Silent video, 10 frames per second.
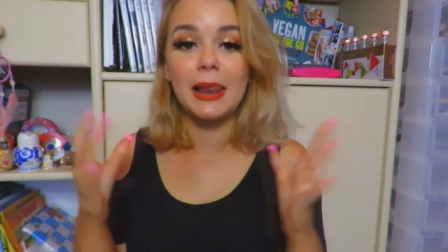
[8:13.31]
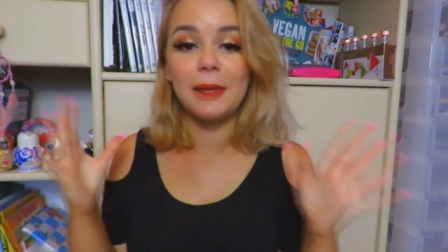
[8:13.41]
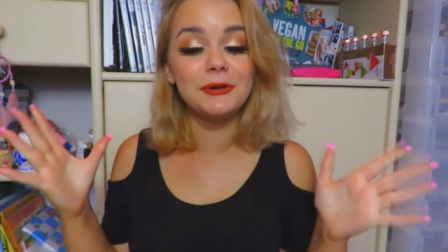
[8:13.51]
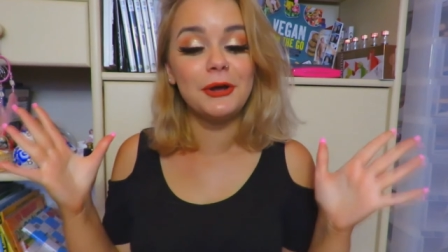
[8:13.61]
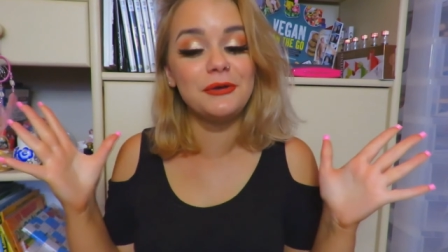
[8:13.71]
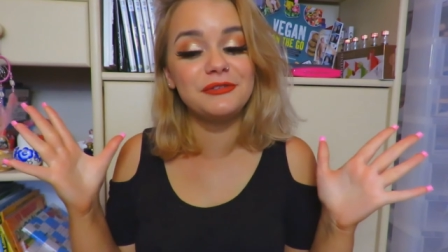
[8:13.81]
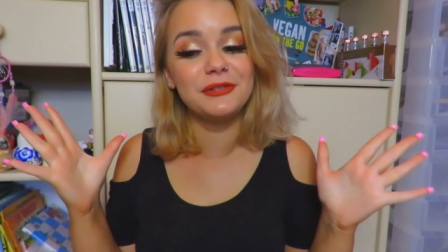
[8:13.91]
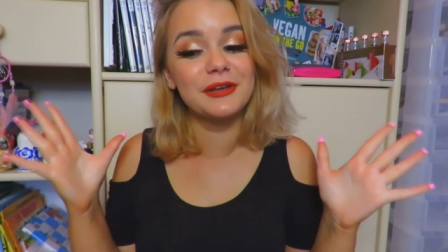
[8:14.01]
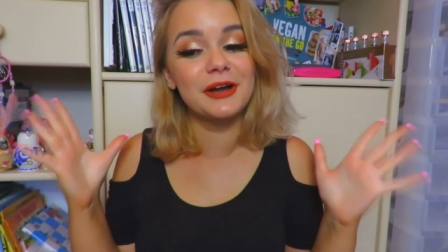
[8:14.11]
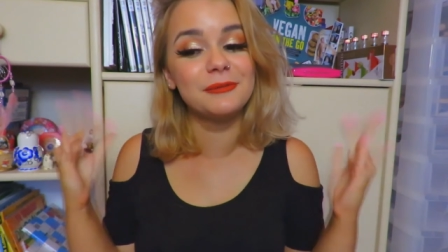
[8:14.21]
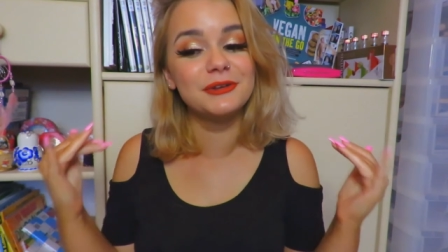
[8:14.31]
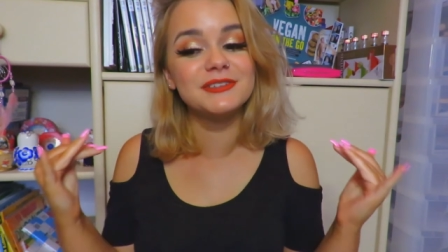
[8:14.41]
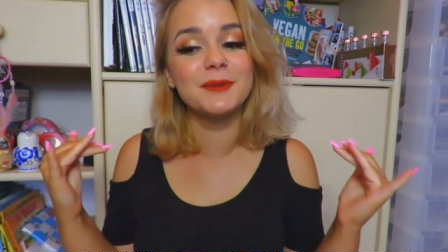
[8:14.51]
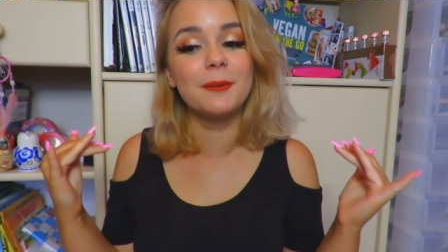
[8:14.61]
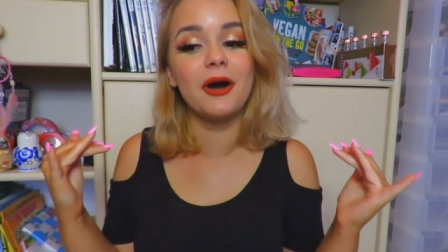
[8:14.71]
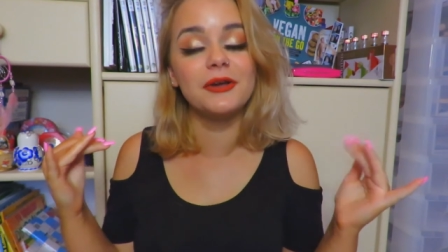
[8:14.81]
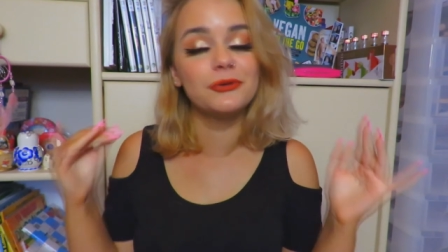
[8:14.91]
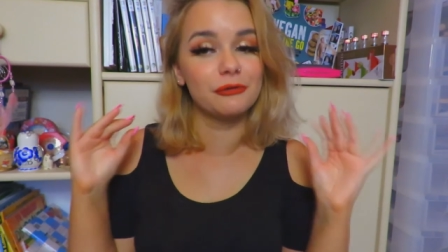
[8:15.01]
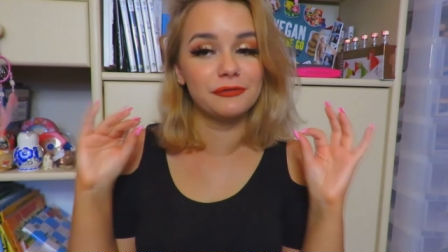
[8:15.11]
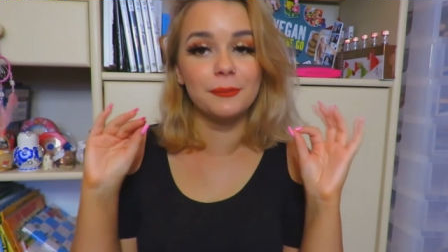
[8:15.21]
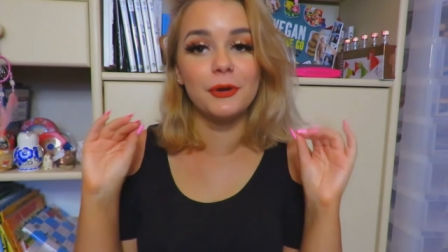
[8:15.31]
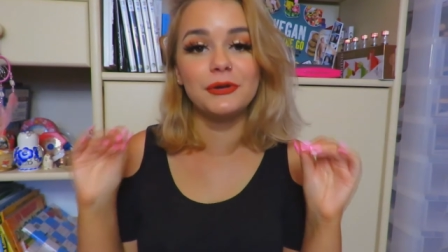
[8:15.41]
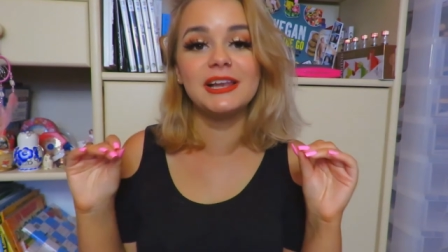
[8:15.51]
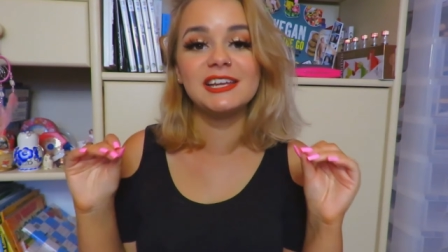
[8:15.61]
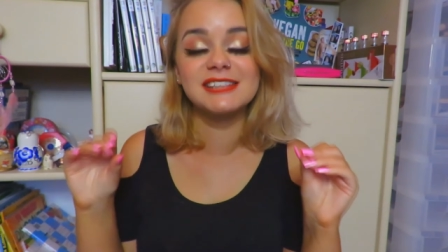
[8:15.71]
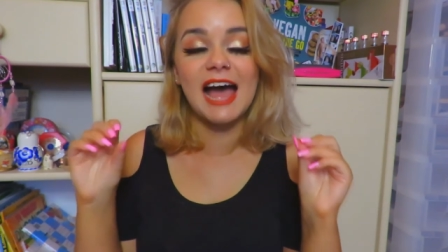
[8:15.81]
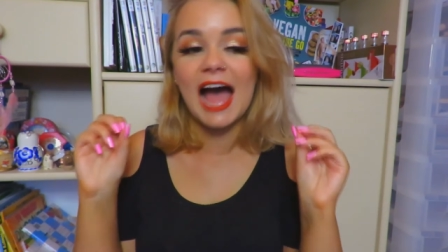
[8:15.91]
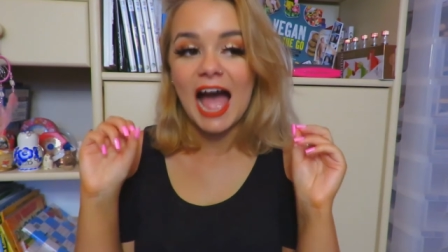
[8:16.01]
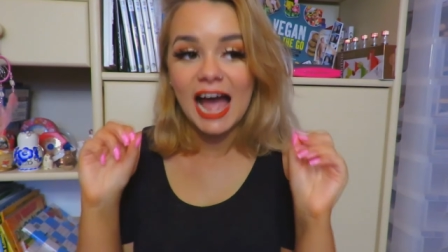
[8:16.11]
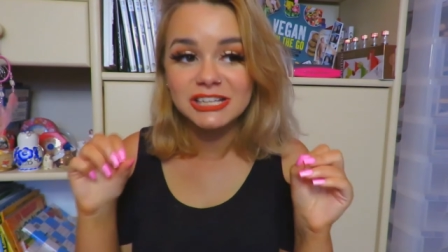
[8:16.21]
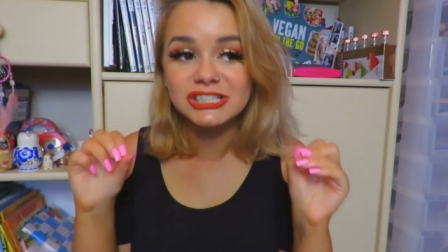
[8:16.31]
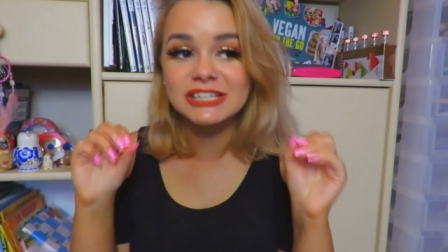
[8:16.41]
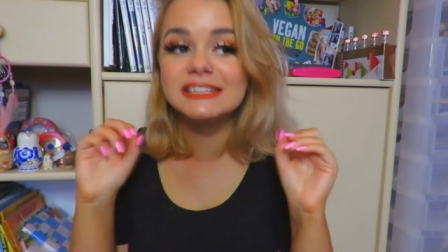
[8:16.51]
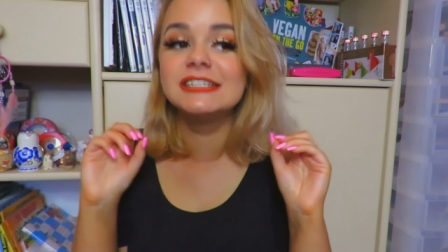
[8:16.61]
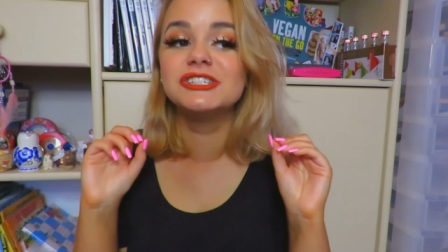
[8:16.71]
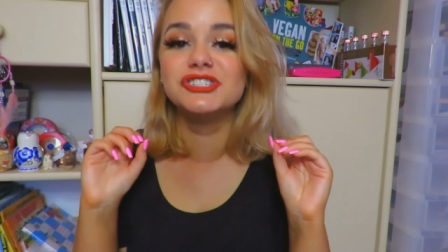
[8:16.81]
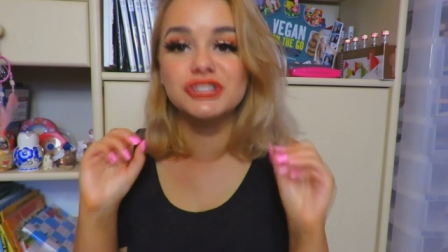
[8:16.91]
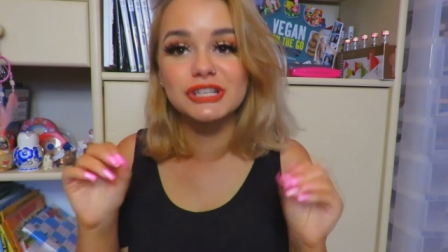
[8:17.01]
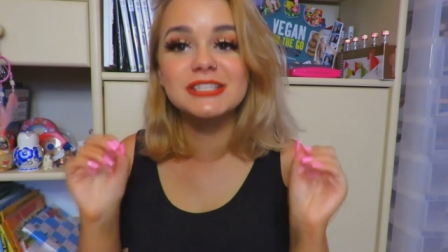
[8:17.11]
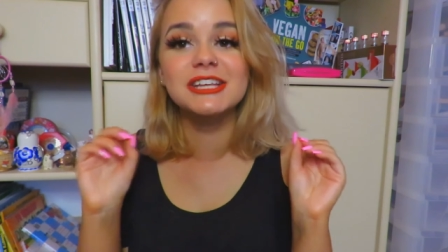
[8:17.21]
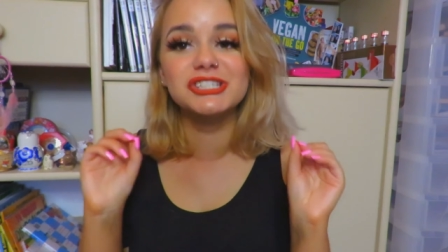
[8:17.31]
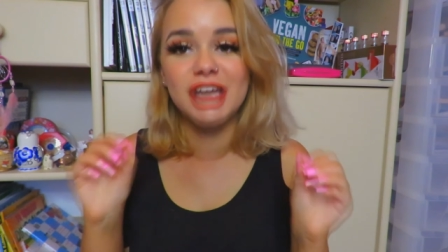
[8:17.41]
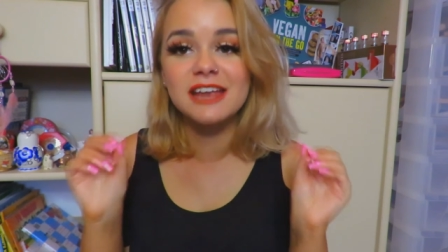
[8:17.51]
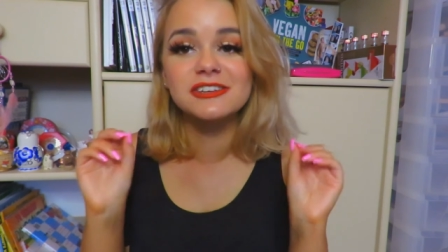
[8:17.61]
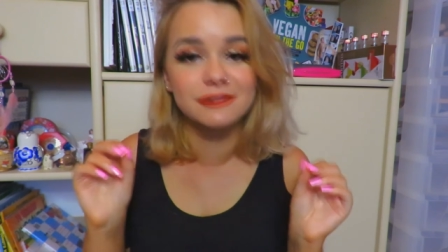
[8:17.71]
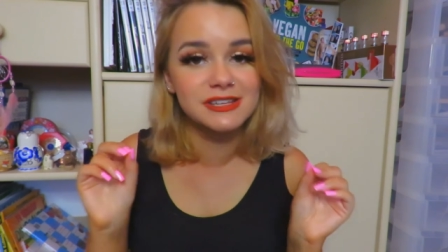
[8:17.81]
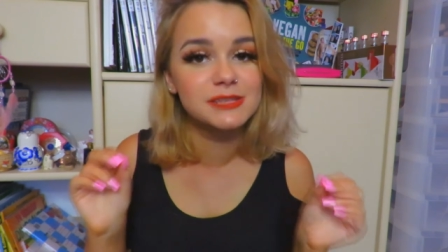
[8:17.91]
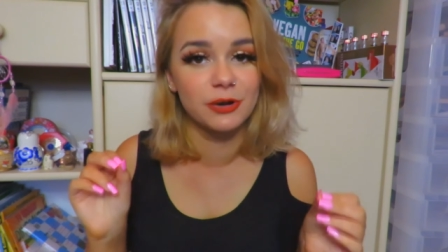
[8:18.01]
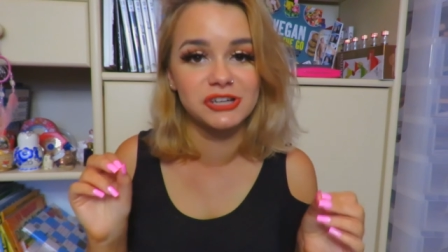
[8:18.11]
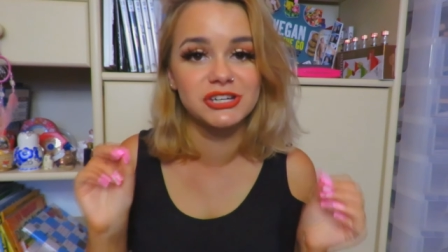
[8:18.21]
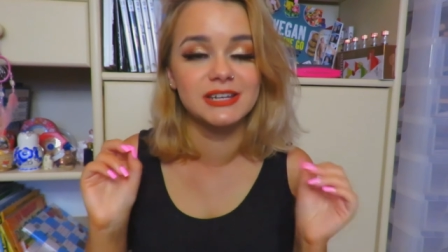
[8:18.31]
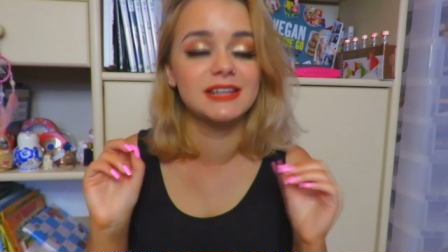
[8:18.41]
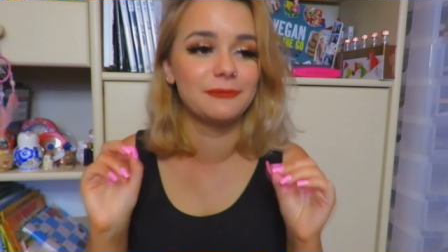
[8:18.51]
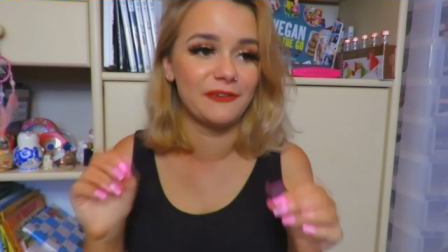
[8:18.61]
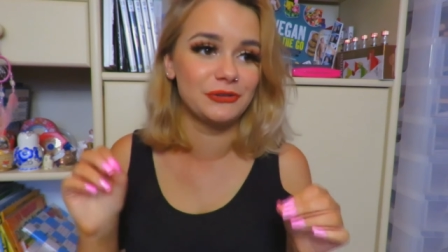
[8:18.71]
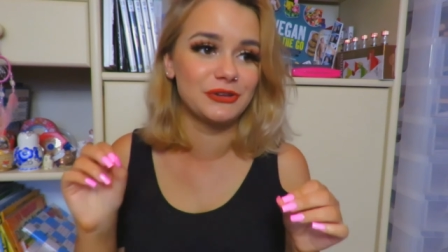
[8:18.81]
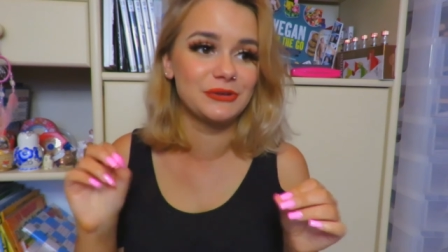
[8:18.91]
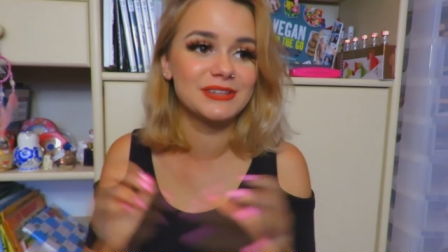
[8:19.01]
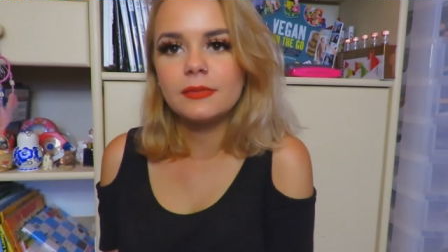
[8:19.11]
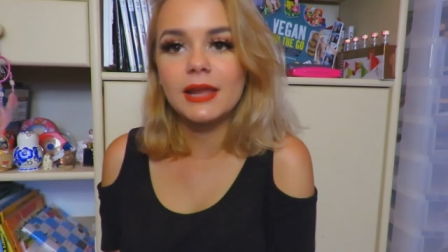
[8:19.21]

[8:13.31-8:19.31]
Let me know if you think I'm losing my mind, or if the Mona Lisa actually does change her expression in photos.